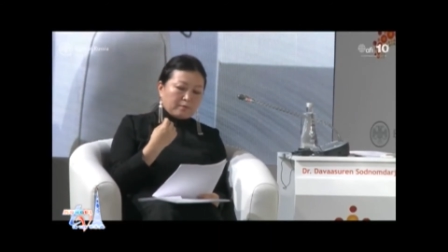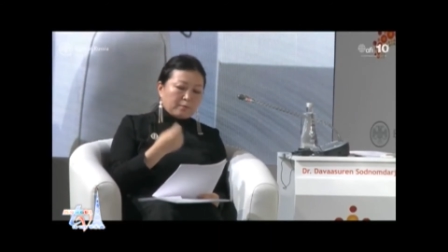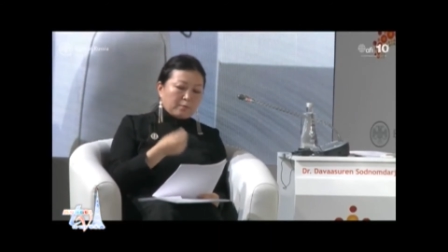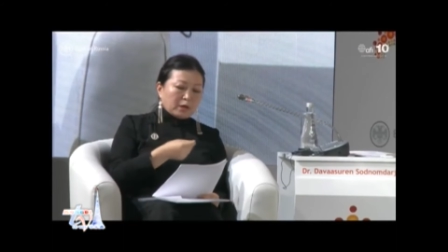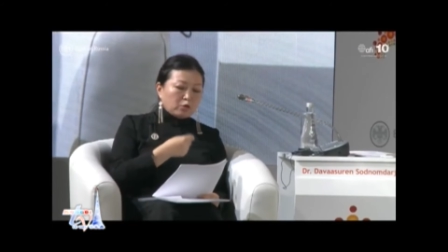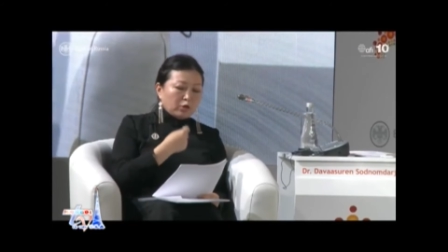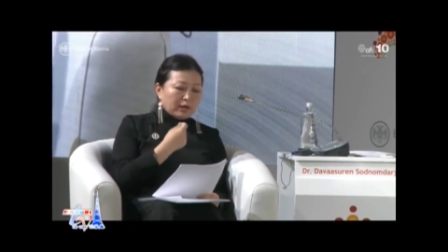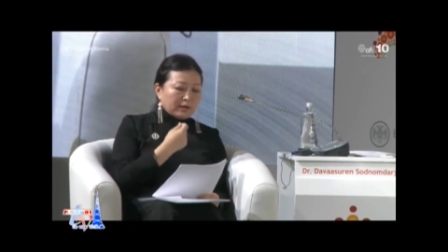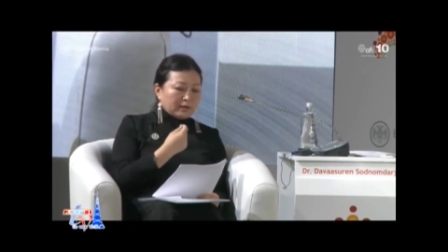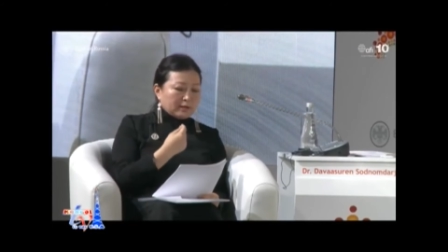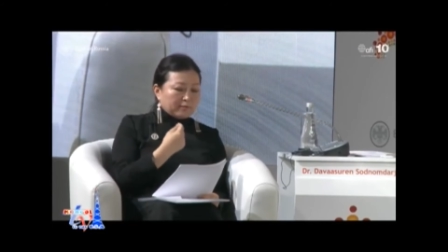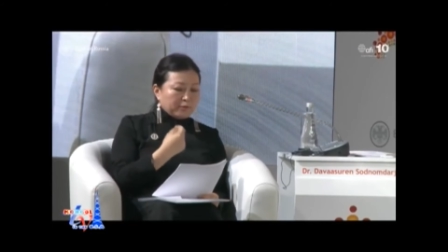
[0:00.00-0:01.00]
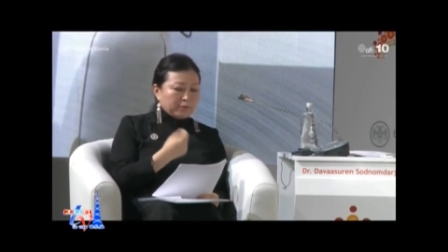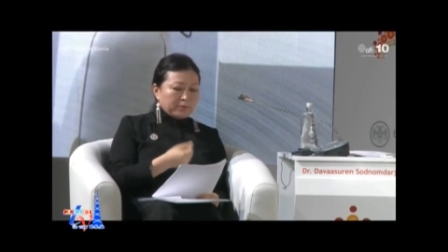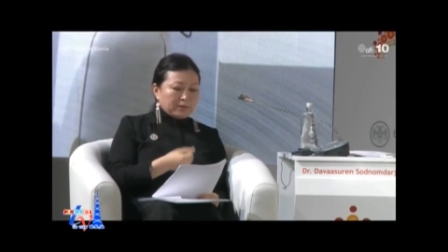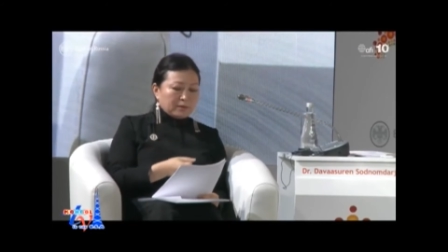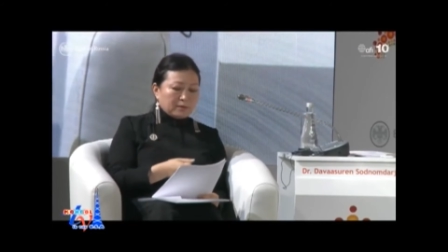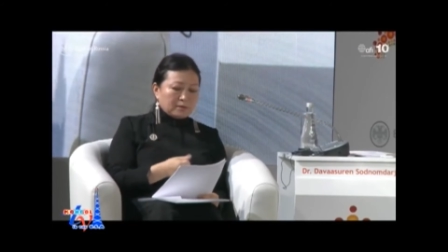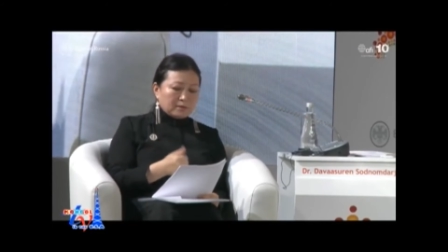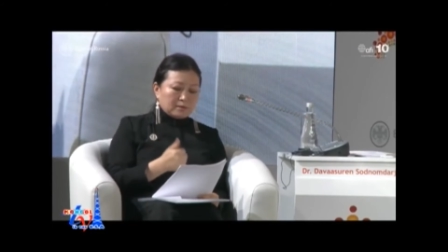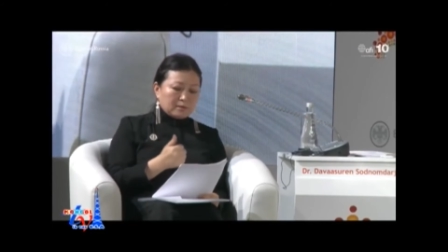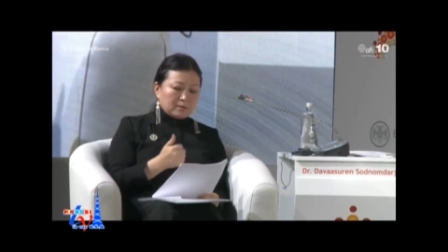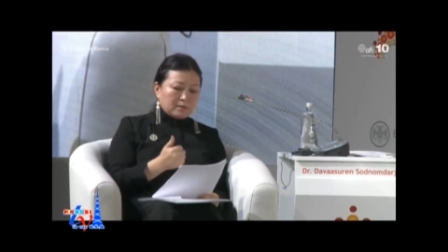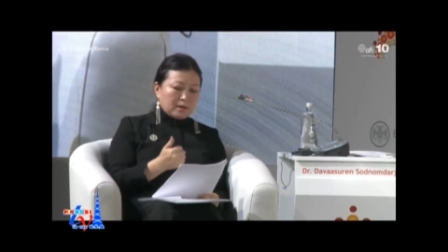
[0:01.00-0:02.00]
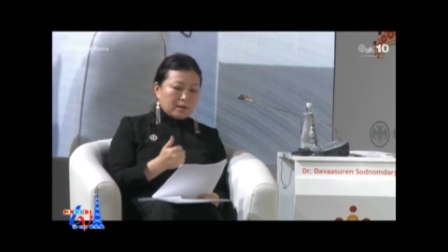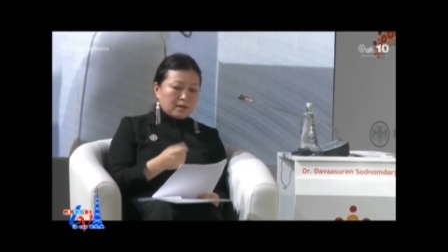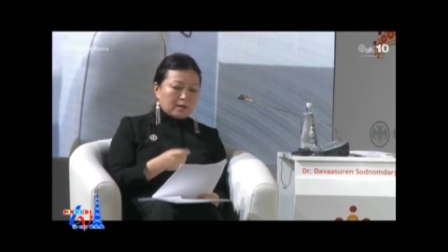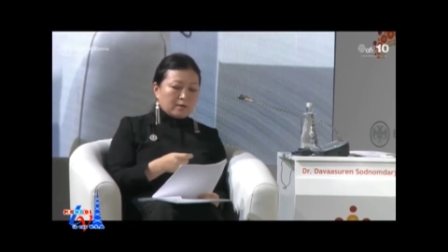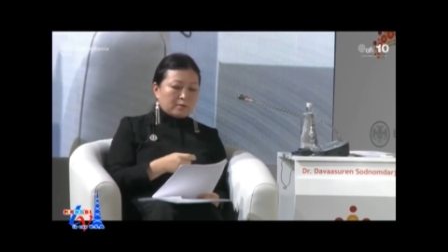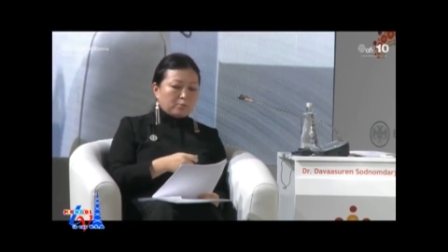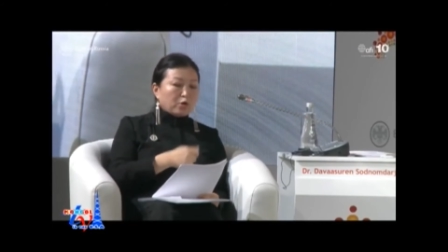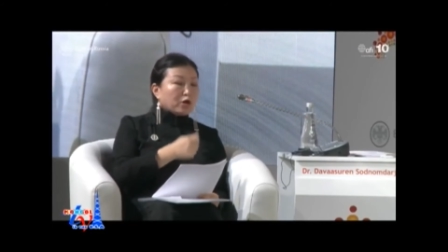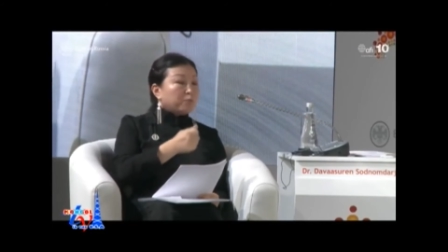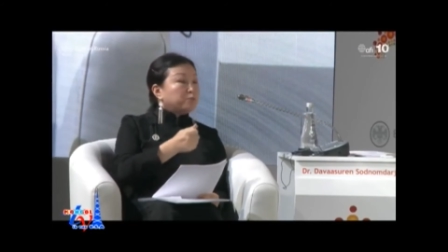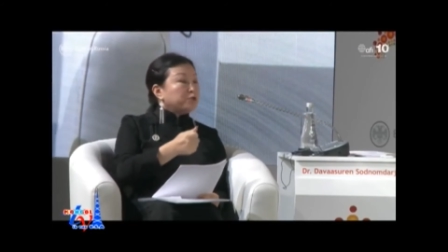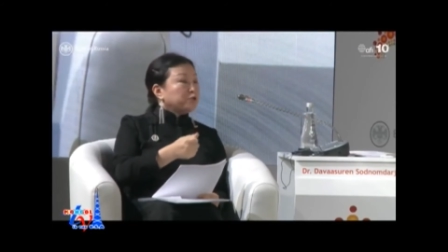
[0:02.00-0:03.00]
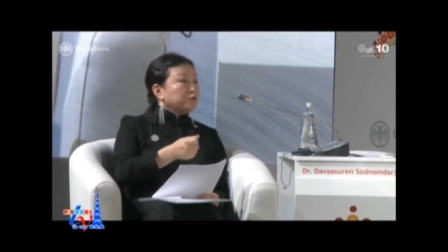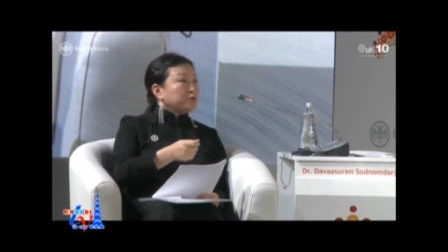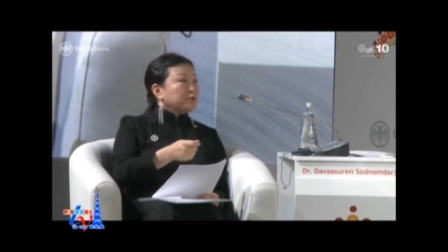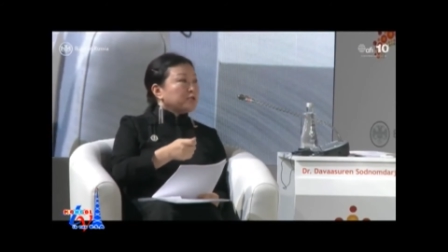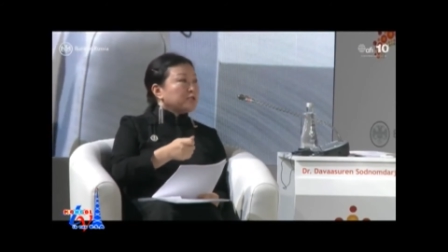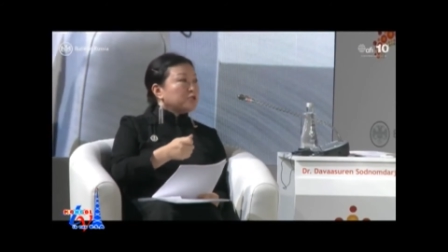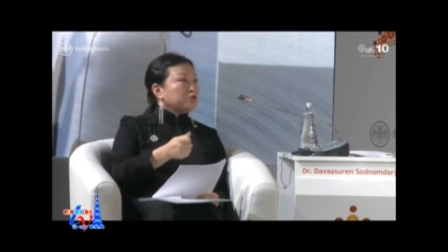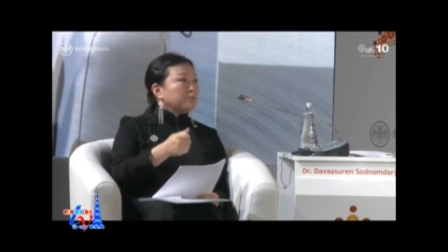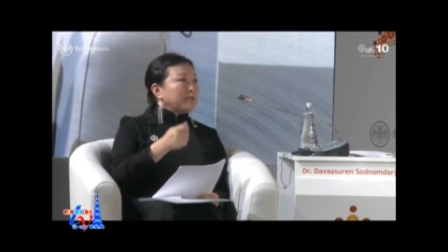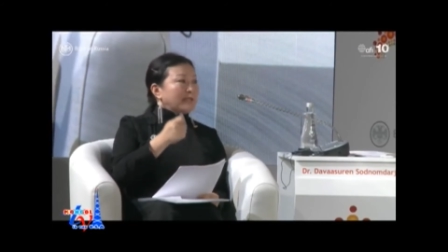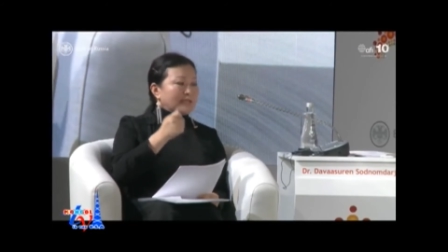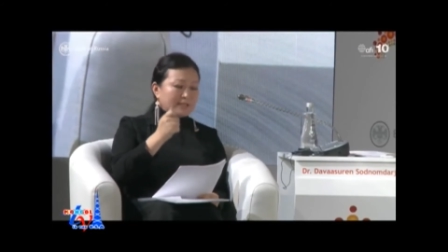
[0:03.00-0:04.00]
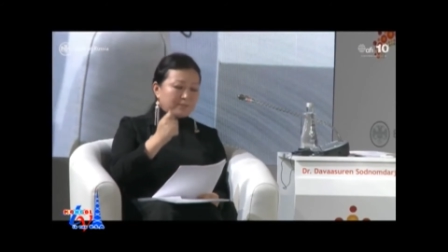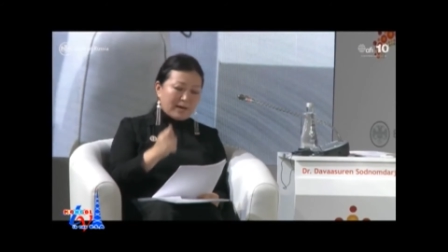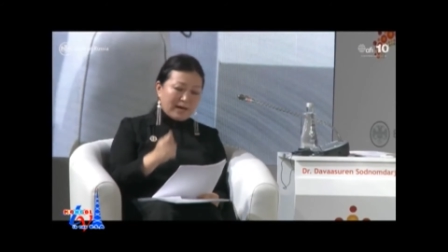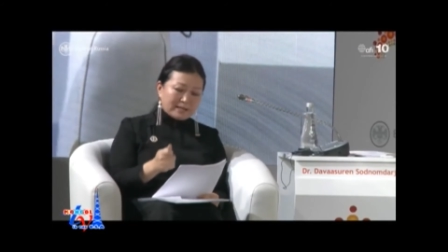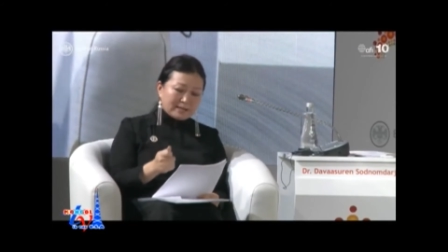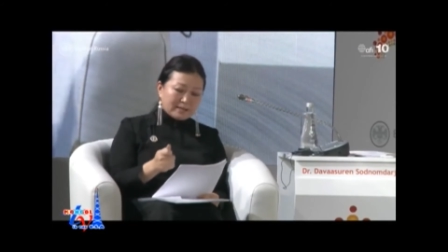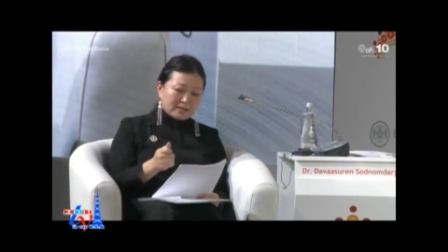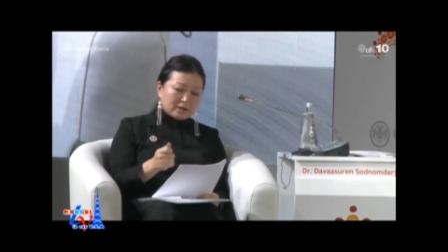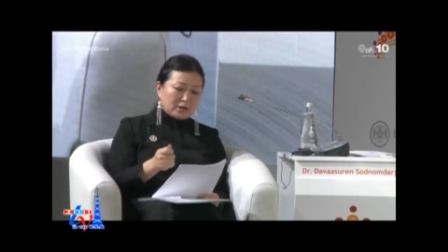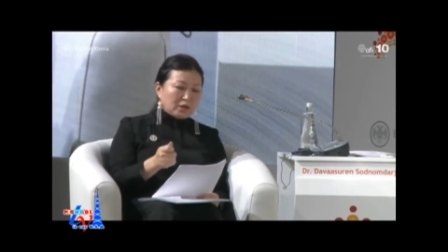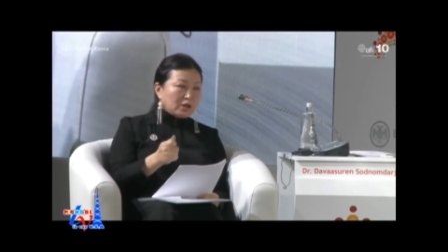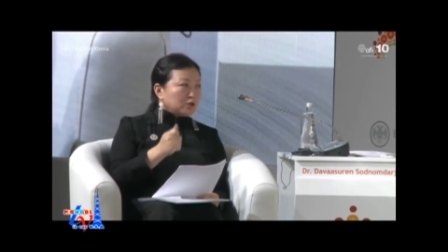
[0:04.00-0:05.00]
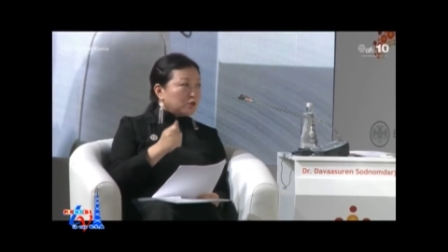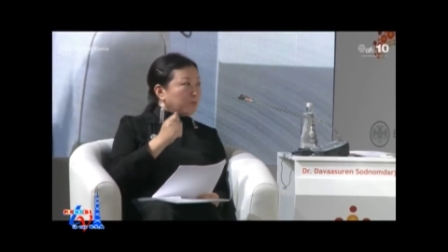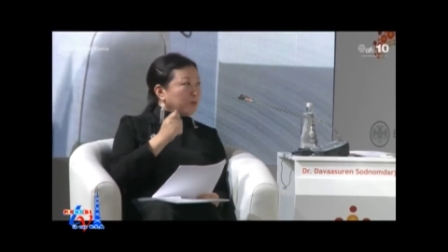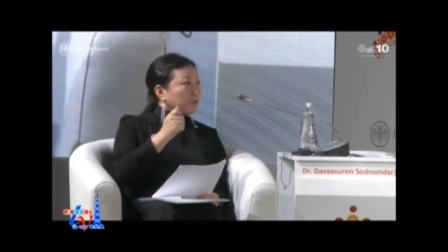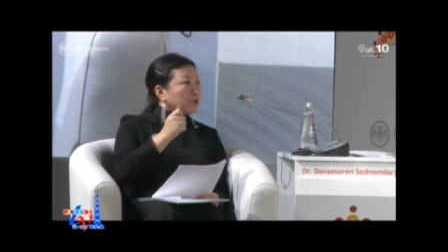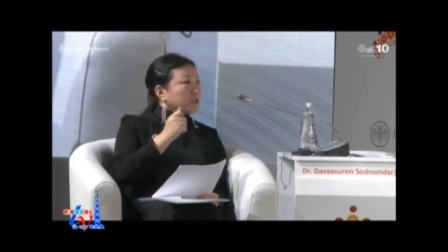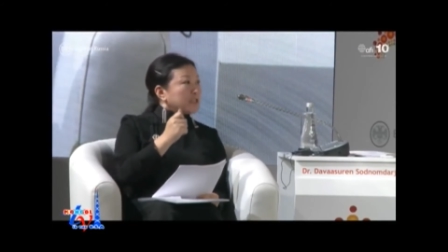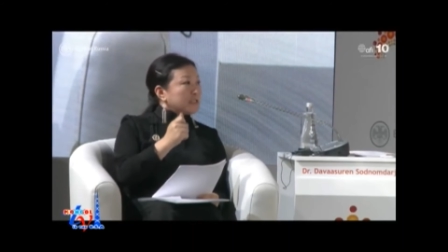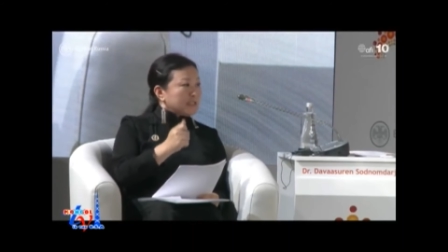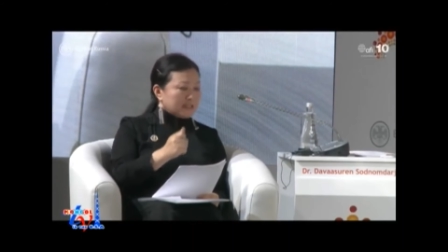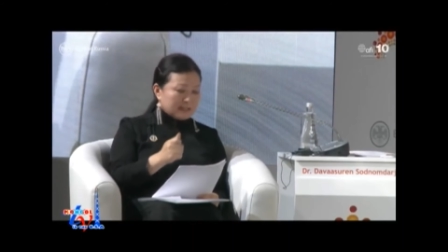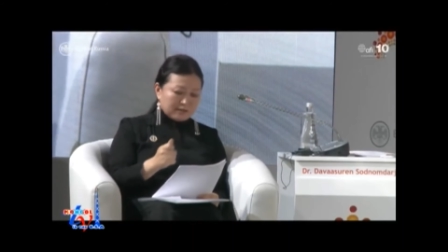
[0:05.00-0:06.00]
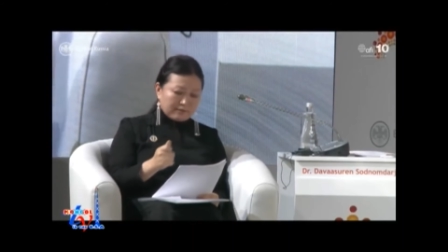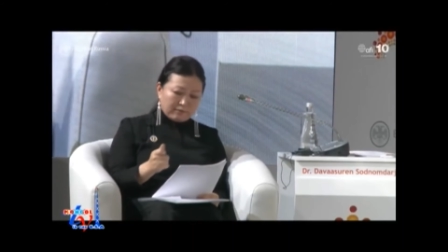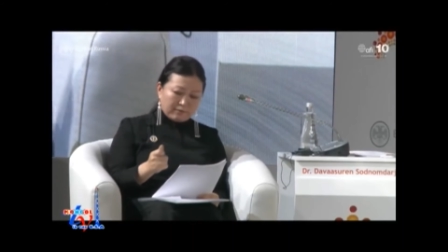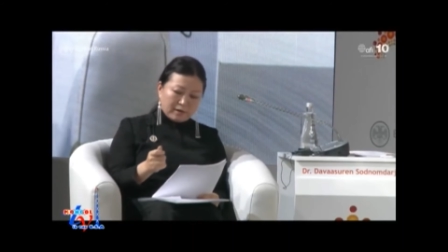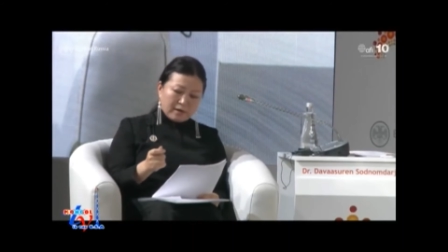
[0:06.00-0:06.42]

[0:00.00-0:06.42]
Mongolian women more opportunities to be independent, to be more decisive,